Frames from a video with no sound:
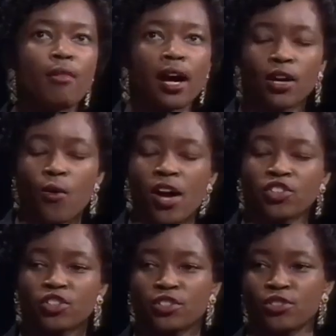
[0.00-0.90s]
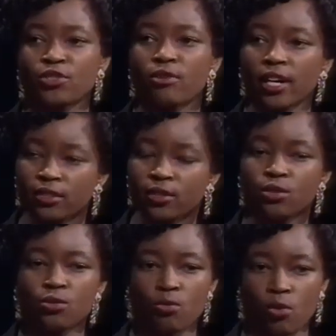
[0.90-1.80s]
my question is directed
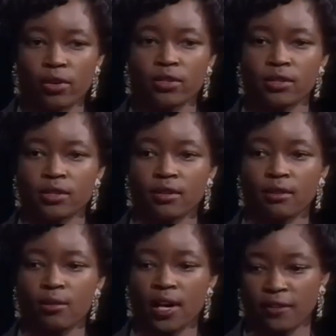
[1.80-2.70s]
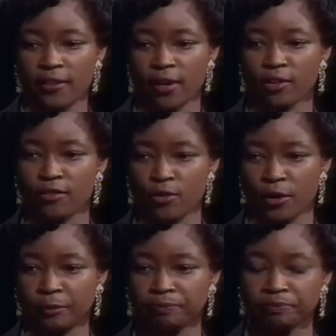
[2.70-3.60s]
towards welfare
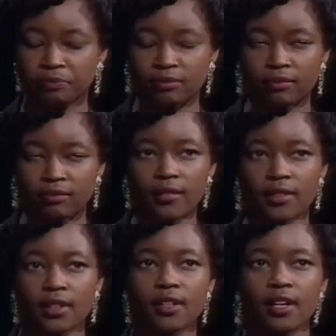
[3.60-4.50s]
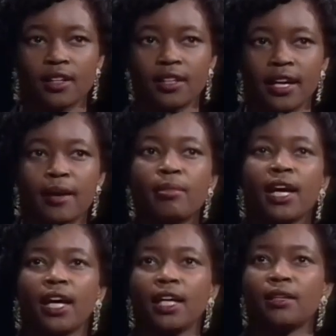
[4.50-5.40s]
reform. The
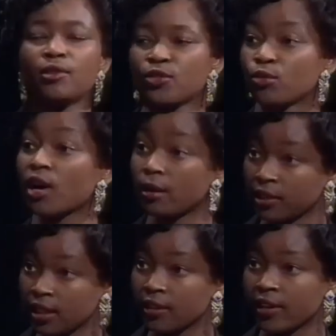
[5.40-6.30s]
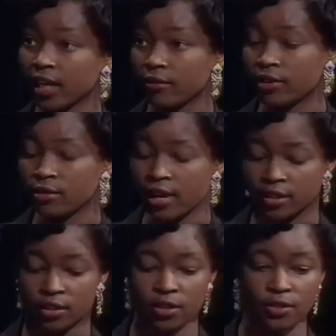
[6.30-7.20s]
campaign, Mr. Romney, if I can
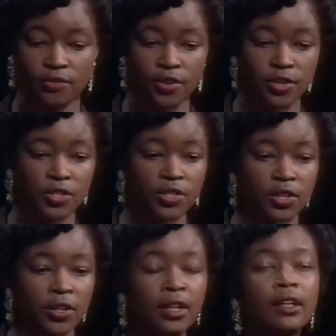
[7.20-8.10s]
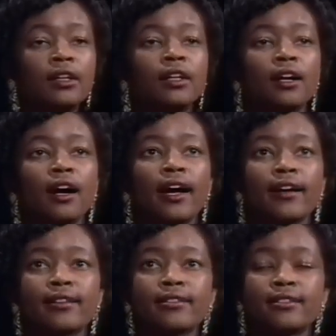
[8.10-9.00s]
direct it to you first, sir,
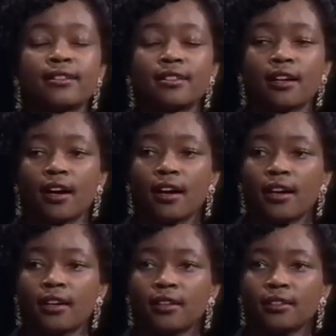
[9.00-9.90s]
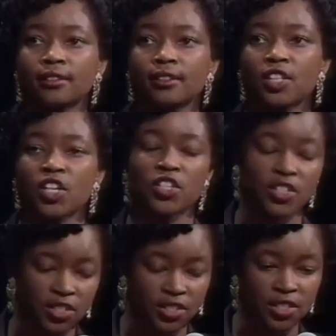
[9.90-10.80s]
has
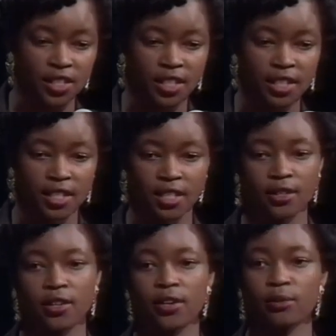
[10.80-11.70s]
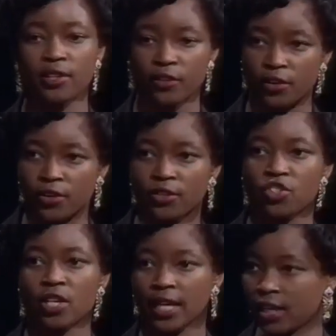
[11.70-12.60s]
consistently, we've heard
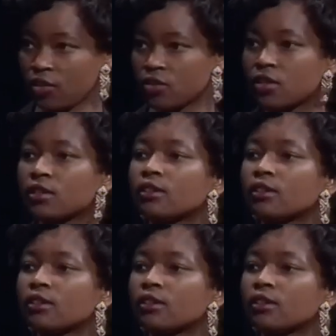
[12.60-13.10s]
change.